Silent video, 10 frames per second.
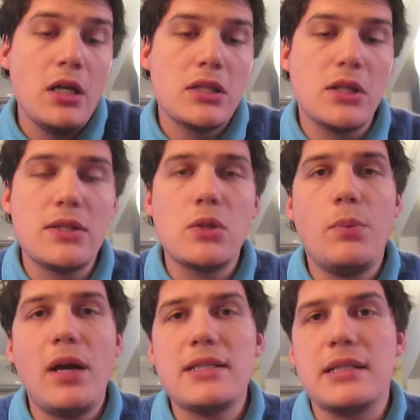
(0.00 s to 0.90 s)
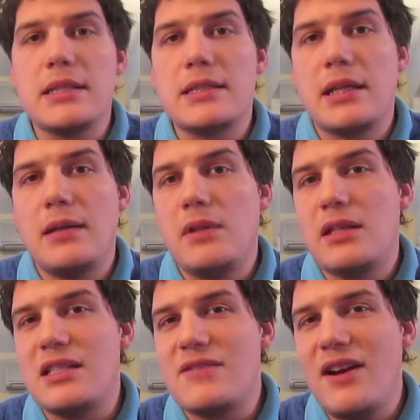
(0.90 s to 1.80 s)
So it's surprising. It's a game
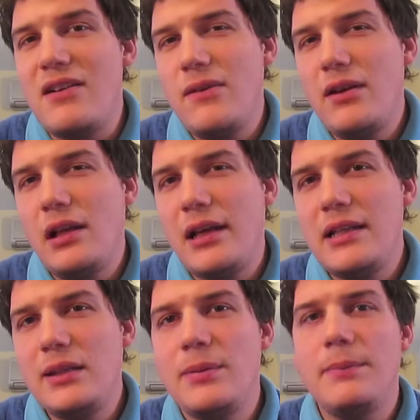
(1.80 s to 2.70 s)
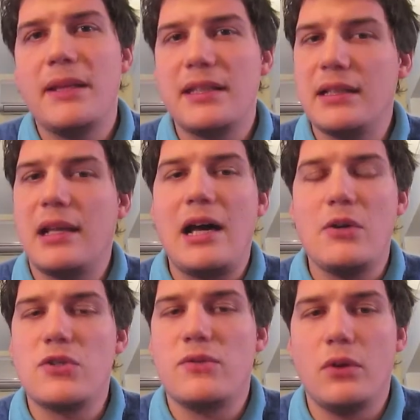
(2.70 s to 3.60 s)
that is very, very light, but that
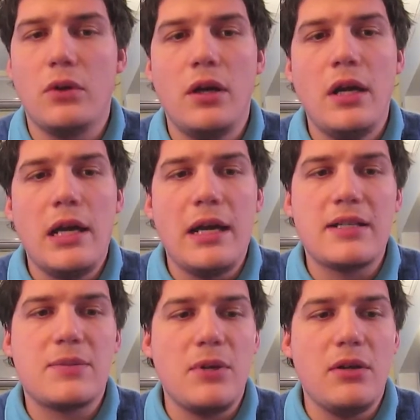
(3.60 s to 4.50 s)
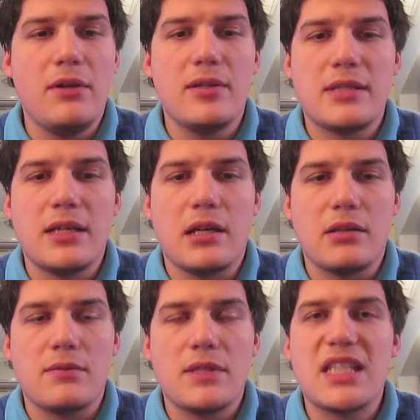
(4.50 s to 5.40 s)
allows for experience
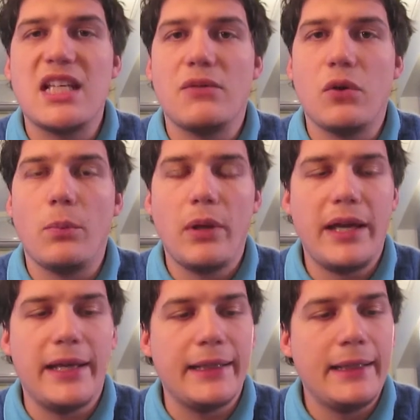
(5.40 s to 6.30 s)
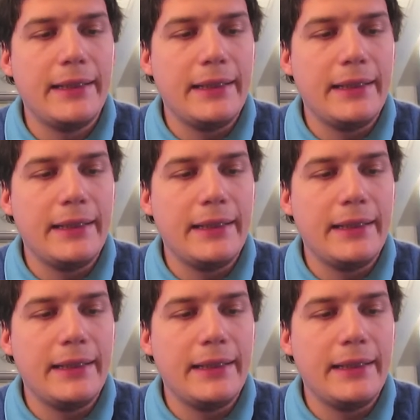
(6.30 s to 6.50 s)
and skillful playing.